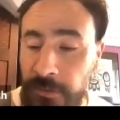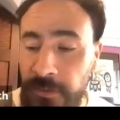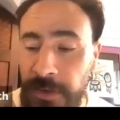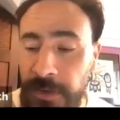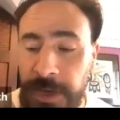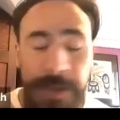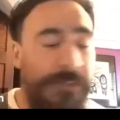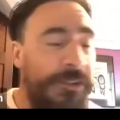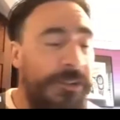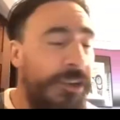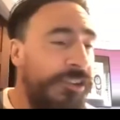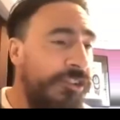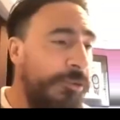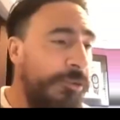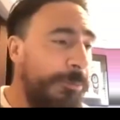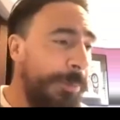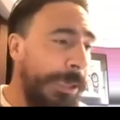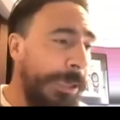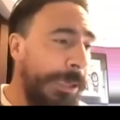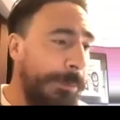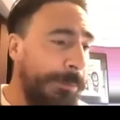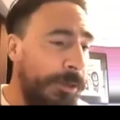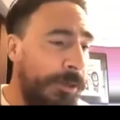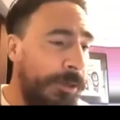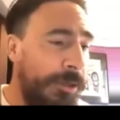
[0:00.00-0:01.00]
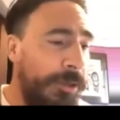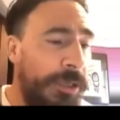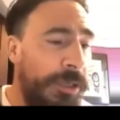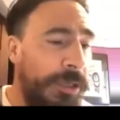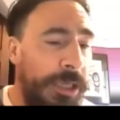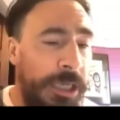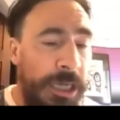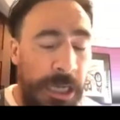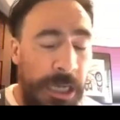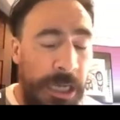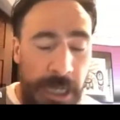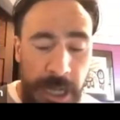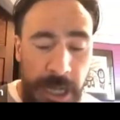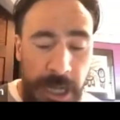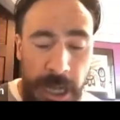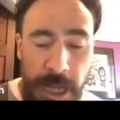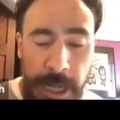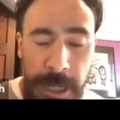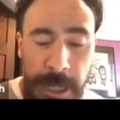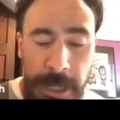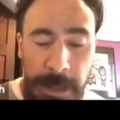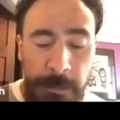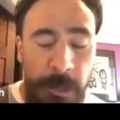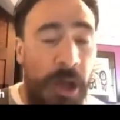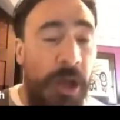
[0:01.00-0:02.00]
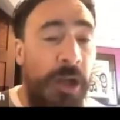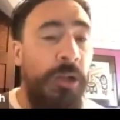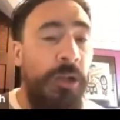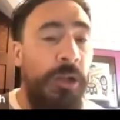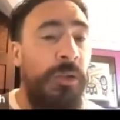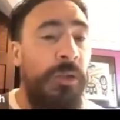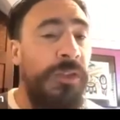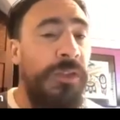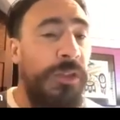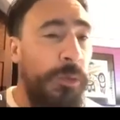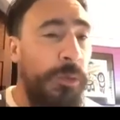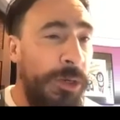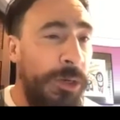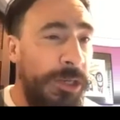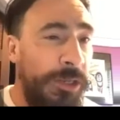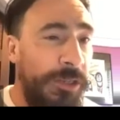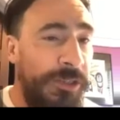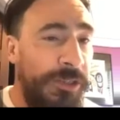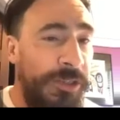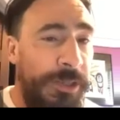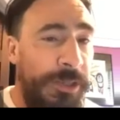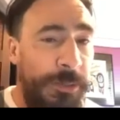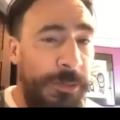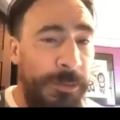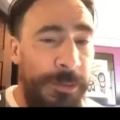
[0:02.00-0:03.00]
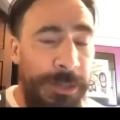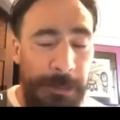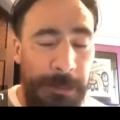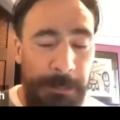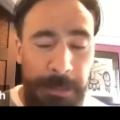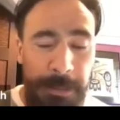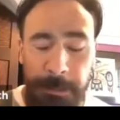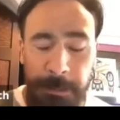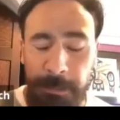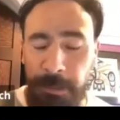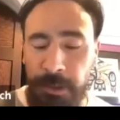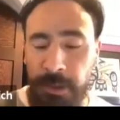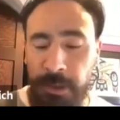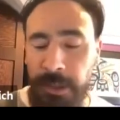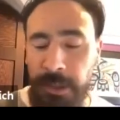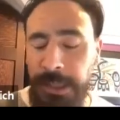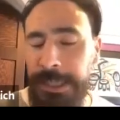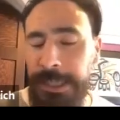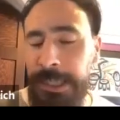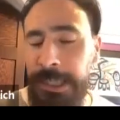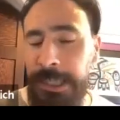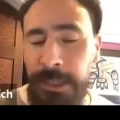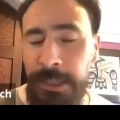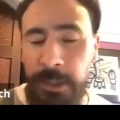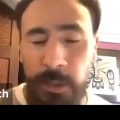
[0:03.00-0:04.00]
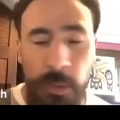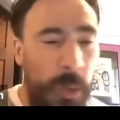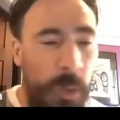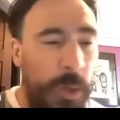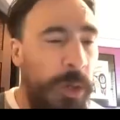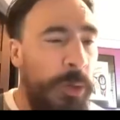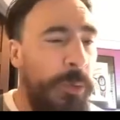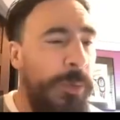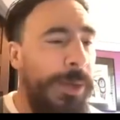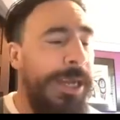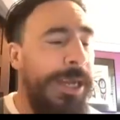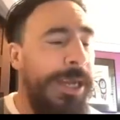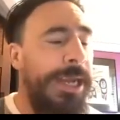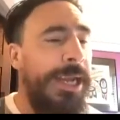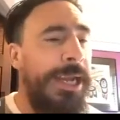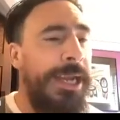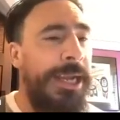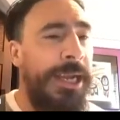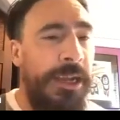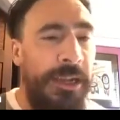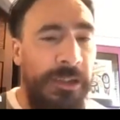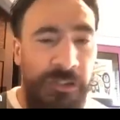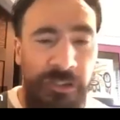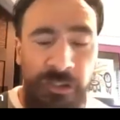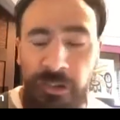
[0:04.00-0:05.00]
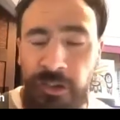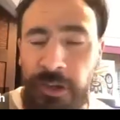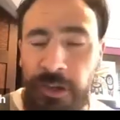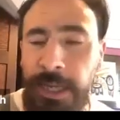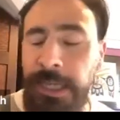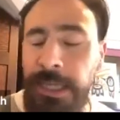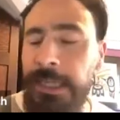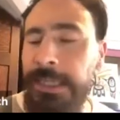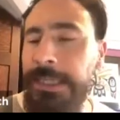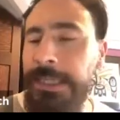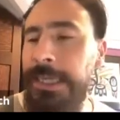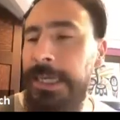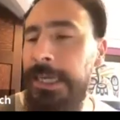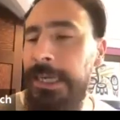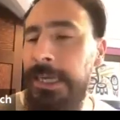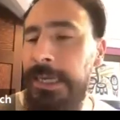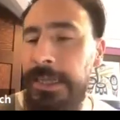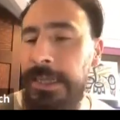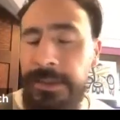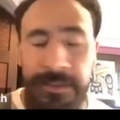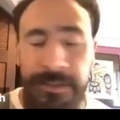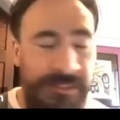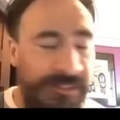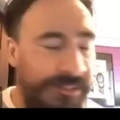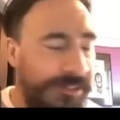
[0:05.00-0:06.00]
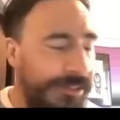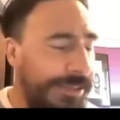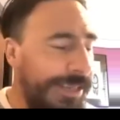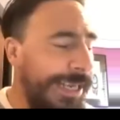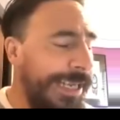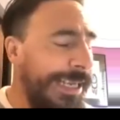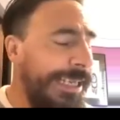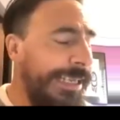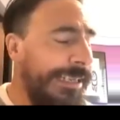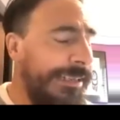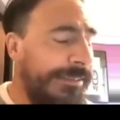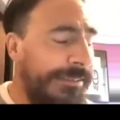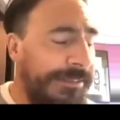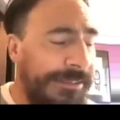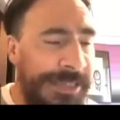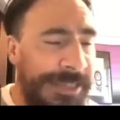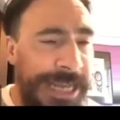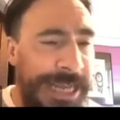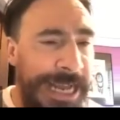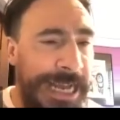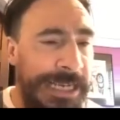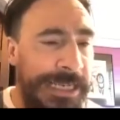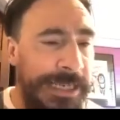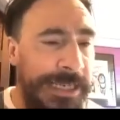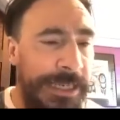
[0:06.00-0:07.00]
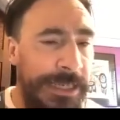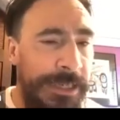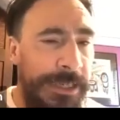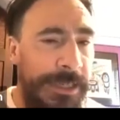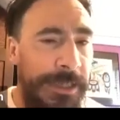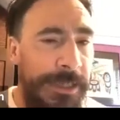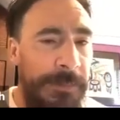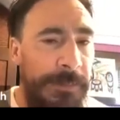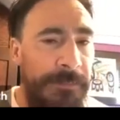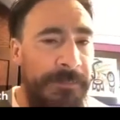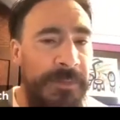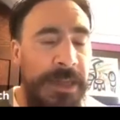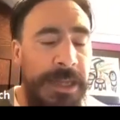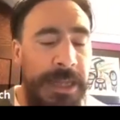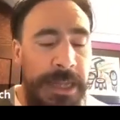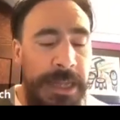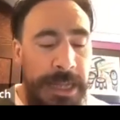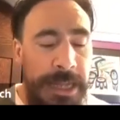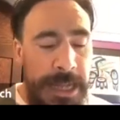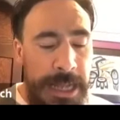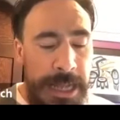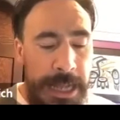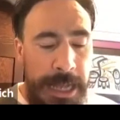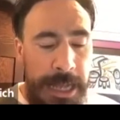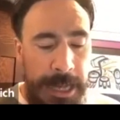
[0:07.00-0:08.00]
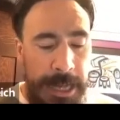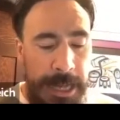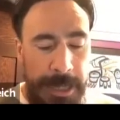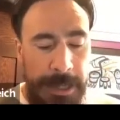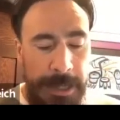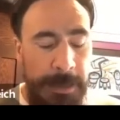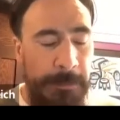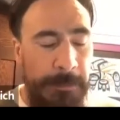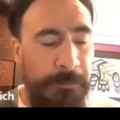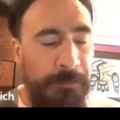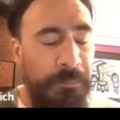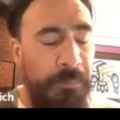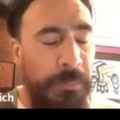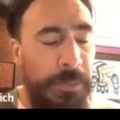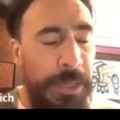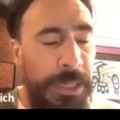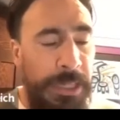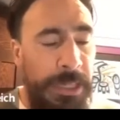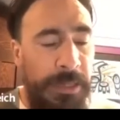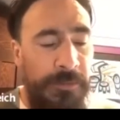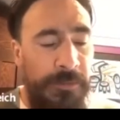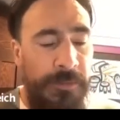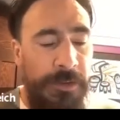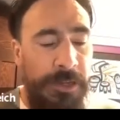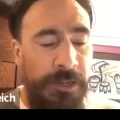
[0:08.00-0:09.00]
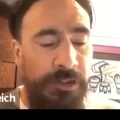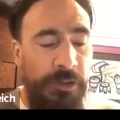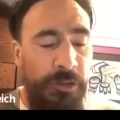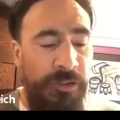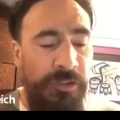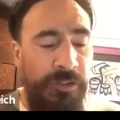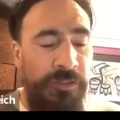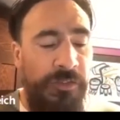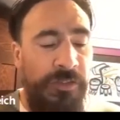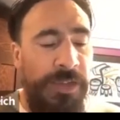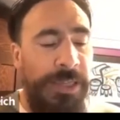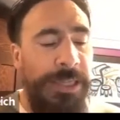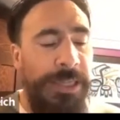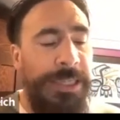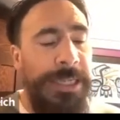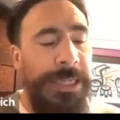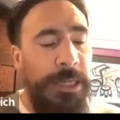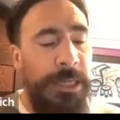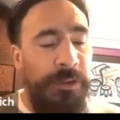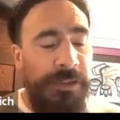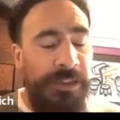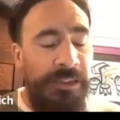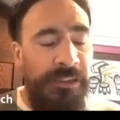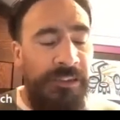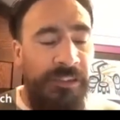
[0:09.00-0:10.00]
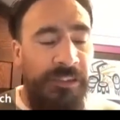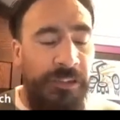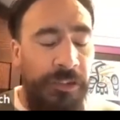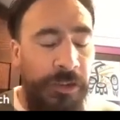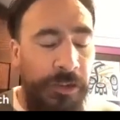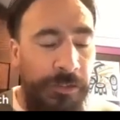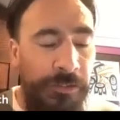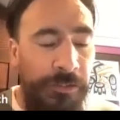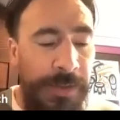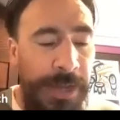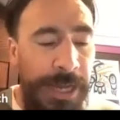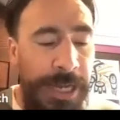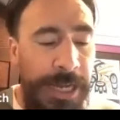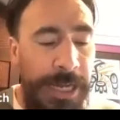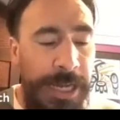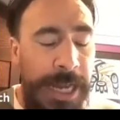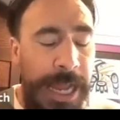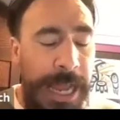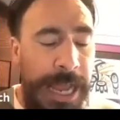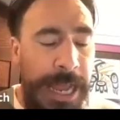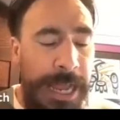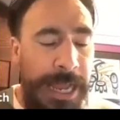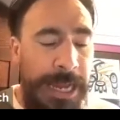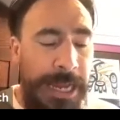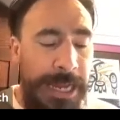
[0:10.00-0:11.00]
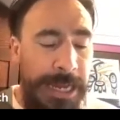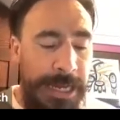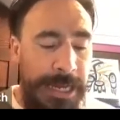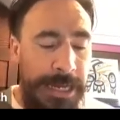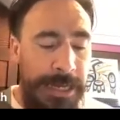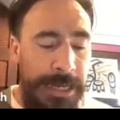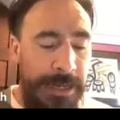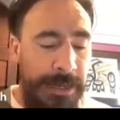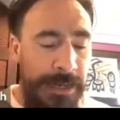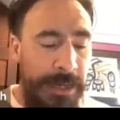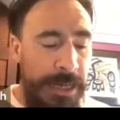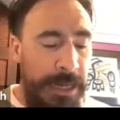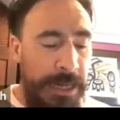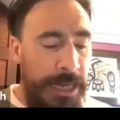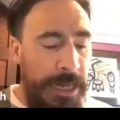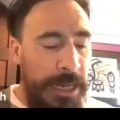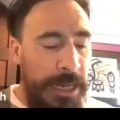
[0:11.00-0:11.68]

500 people um, all over the world. We had people in Norway, Australia, the States, Canada, um, individuals filling out this survey. And